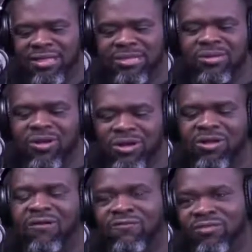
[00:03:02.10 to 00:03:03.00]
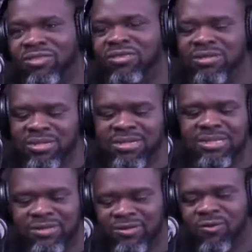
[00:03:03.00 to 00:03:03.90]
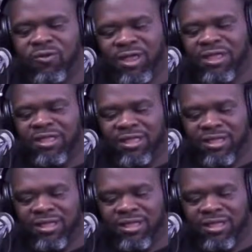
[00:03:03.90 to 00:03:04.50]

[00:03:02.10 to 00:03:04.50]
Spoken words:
started off with the Steel Gray.